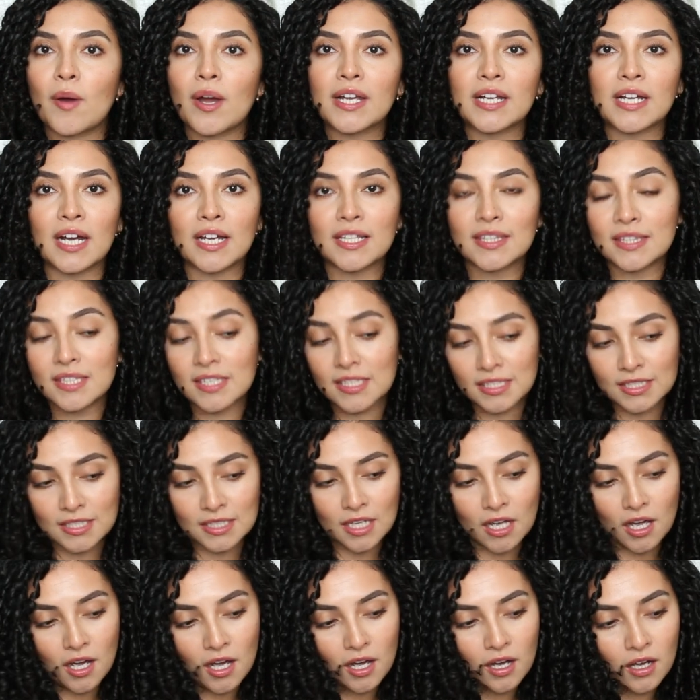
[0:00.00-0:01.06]
I got this
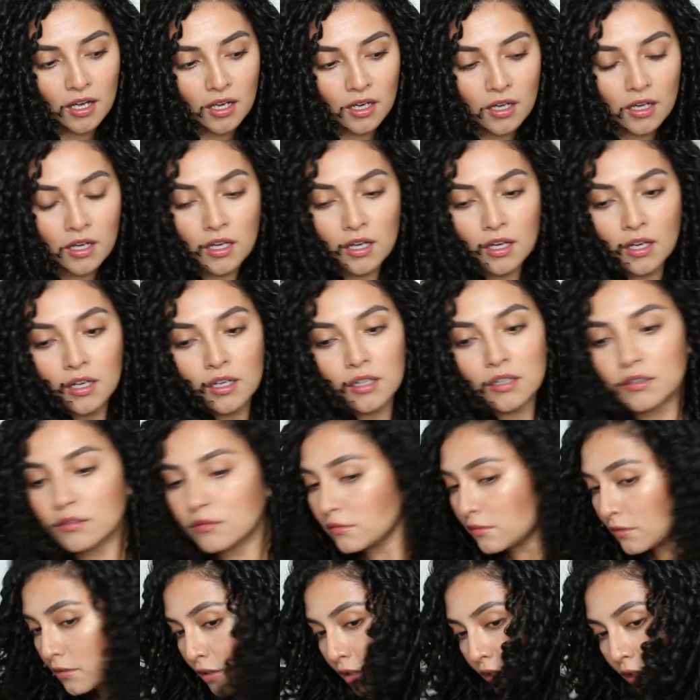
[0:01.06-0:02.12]
uh,
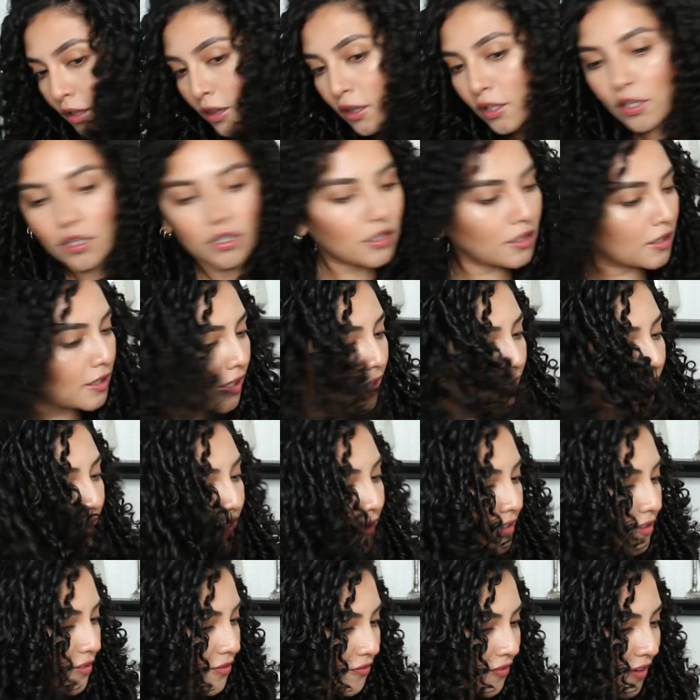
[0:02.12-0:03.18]
look
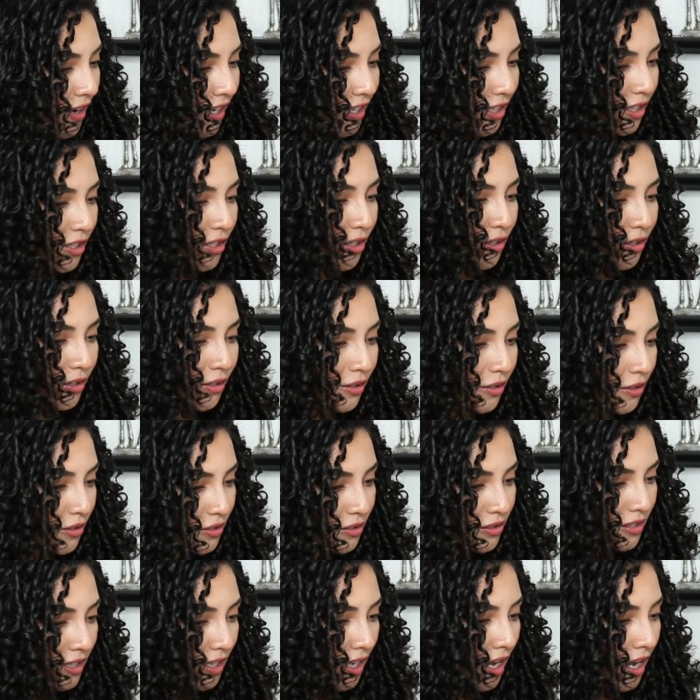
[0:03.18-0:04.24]
and define
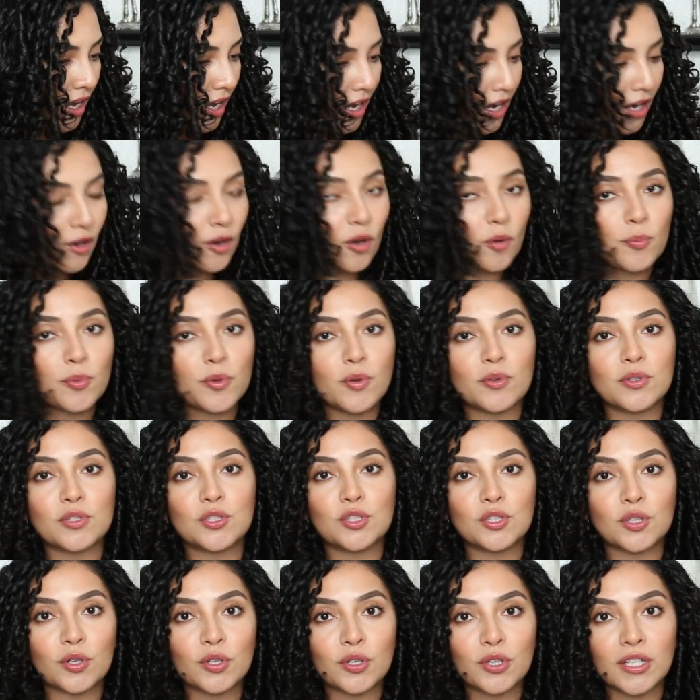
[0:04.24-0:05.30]
curls. I hope you
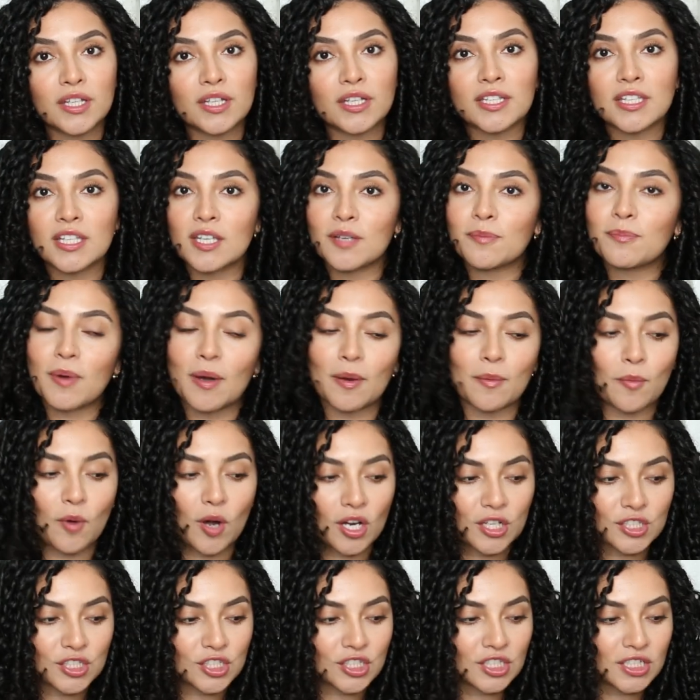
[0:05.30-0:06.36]
enjoy it. Keep on
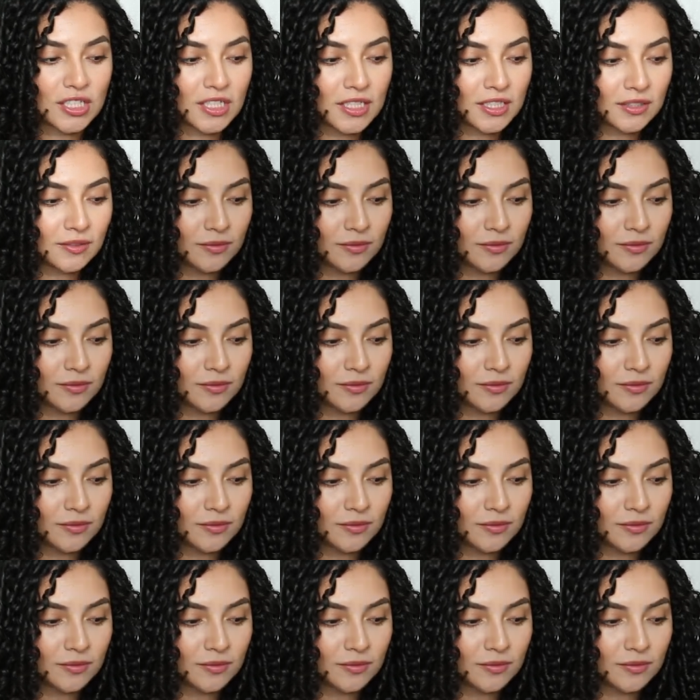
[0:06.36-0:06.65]
watching.